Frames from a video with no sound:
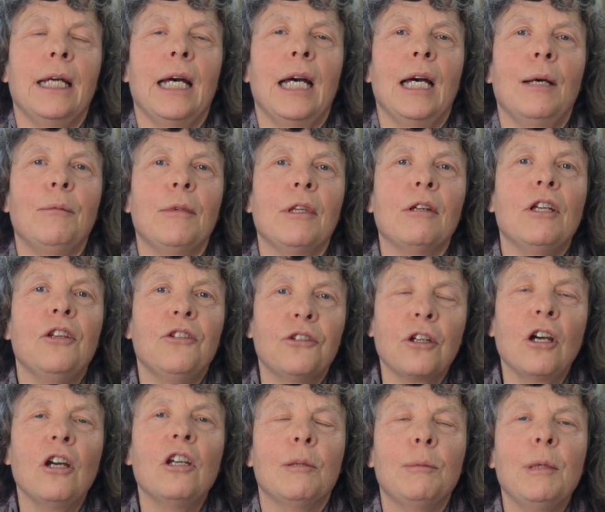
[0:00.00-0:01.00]
there is
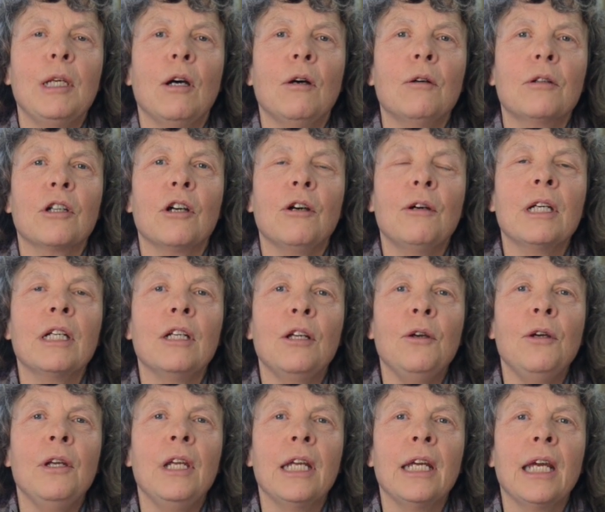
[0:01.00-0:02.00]
going to be ongoing
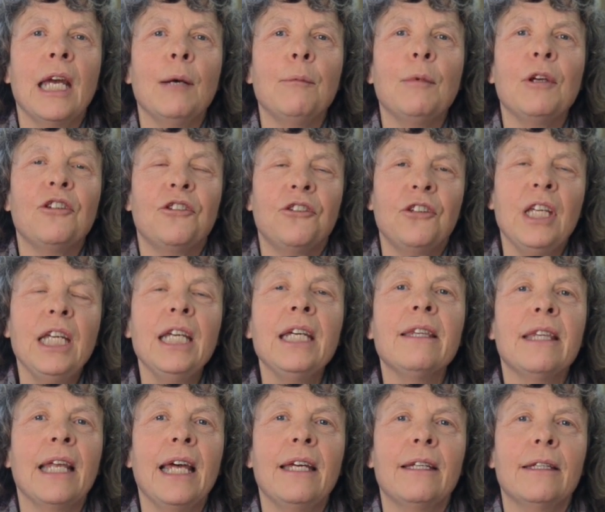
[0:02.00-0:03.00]
learning, and we're
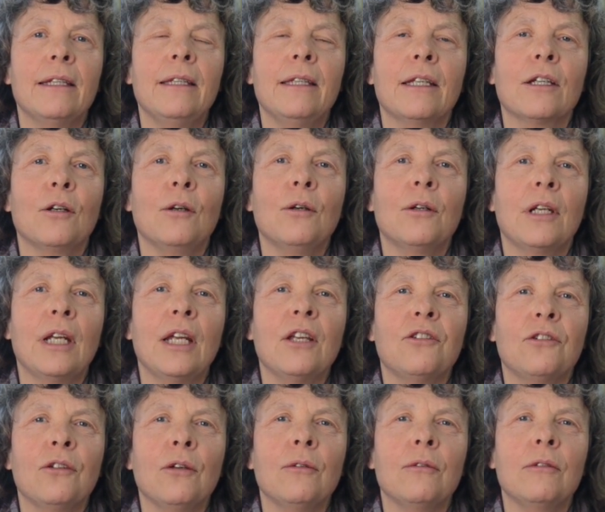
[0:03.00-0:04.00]
seeing that in the
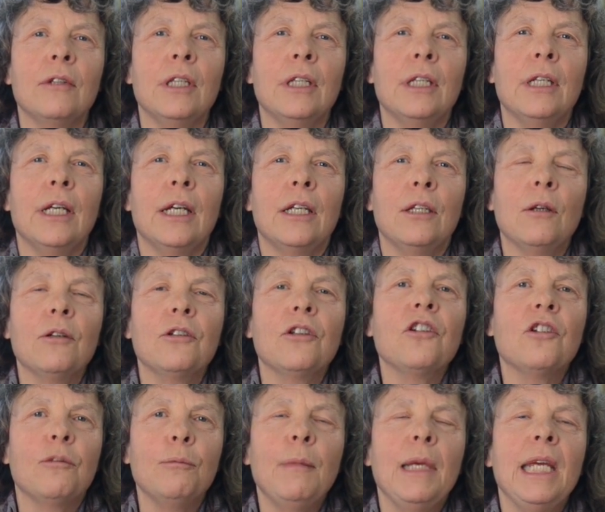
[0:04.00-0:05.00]
context of not
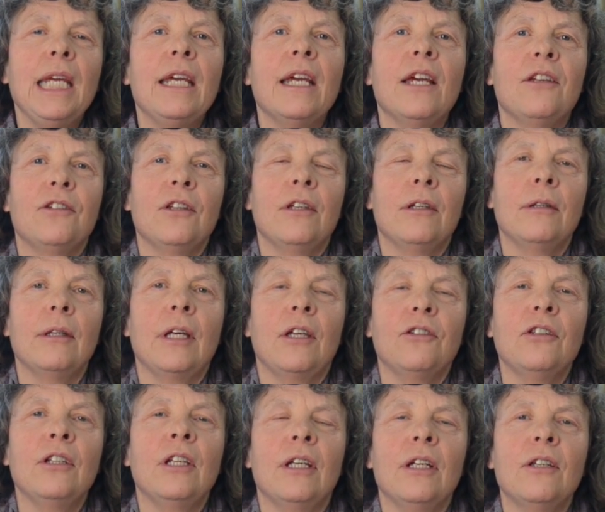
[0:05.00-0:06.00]
just me as
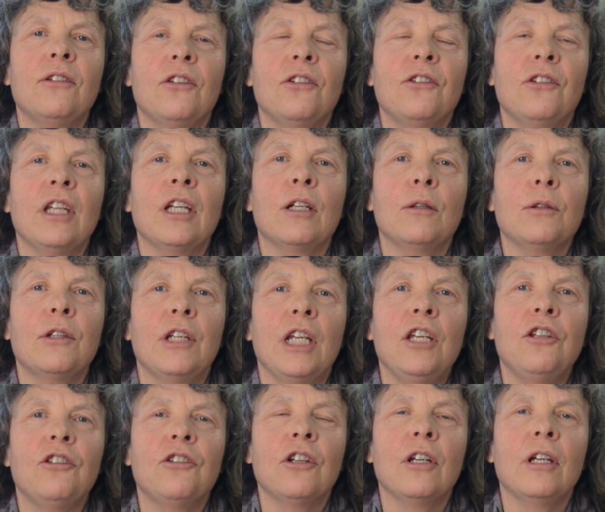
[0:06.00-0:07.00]
a single
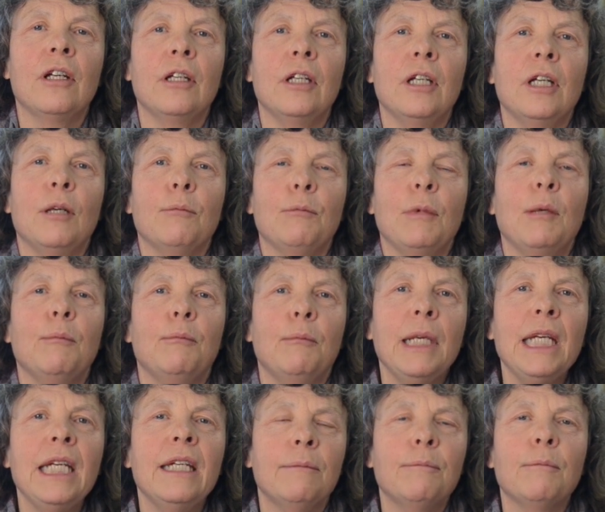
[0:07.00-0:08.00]
teacher, but
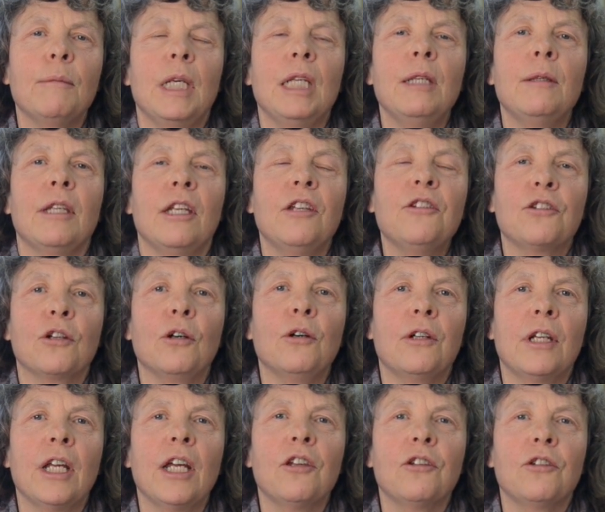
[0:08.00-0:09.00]
me in this
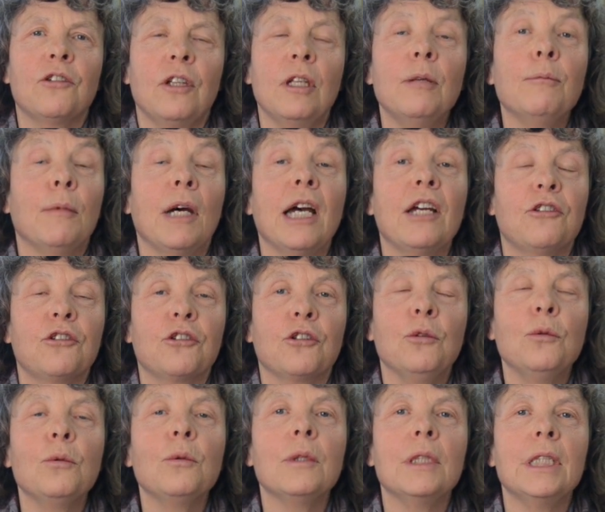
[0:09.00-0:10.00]
context in my
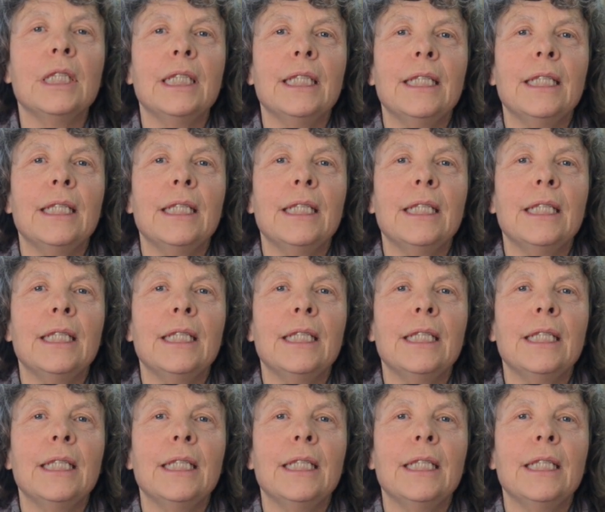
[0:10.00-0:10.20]
school.